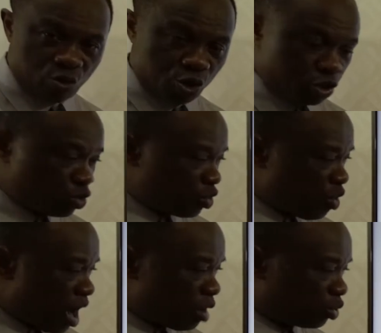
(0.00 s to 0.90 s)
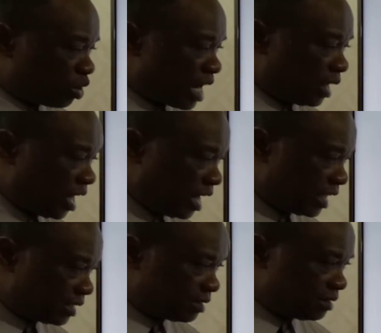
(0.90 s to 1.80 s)
to show you how to
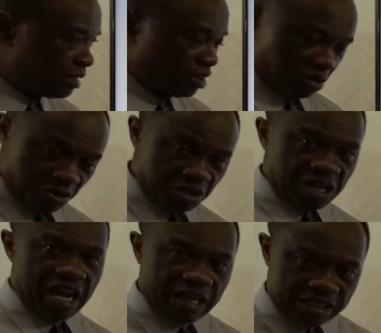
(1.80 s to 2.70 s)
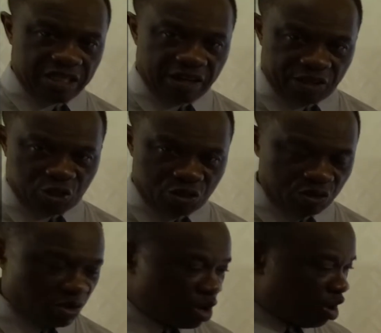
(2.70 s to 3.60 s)
calculate the
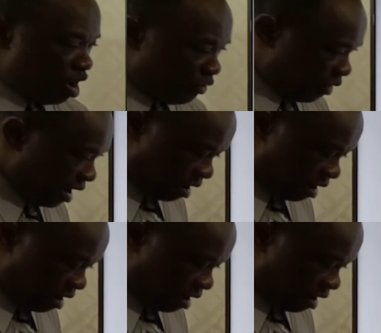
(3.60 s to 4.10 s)
acceleration of